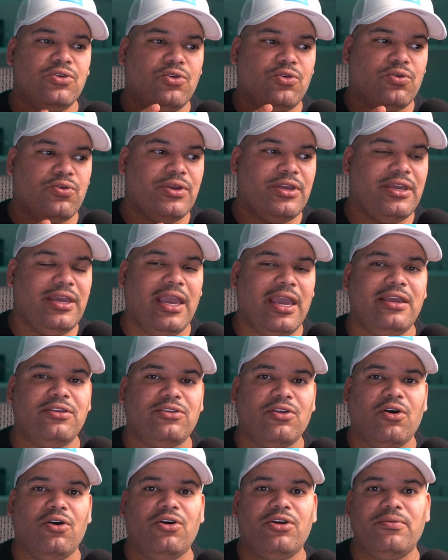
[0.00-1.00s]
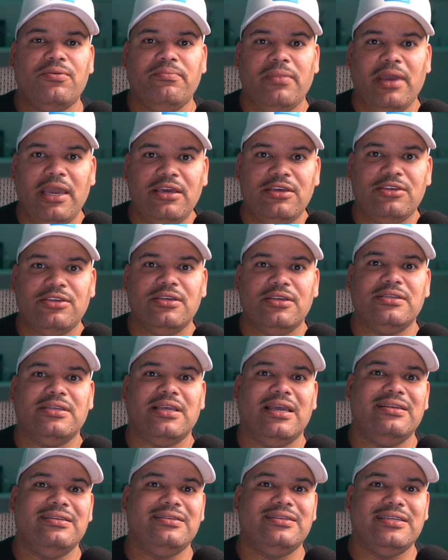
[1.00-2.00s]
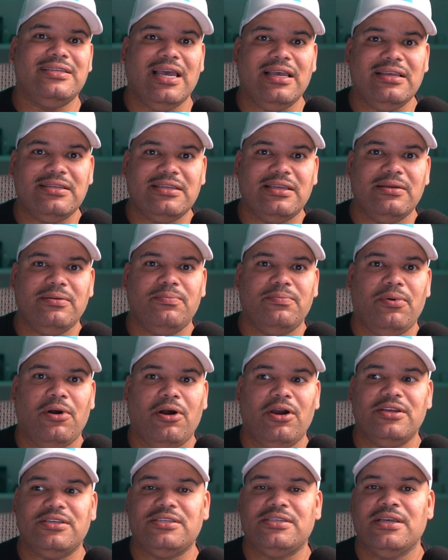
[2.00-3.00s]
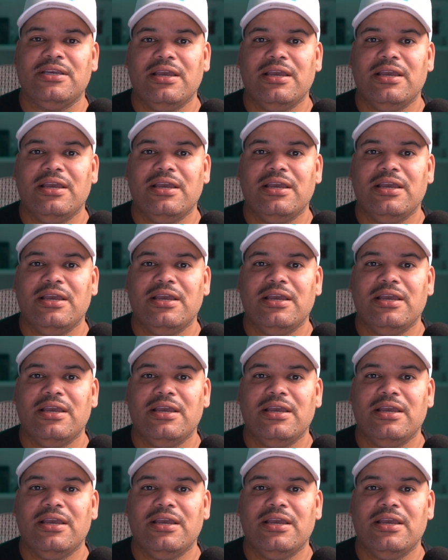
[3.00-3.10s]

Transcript: create the automations and testing parts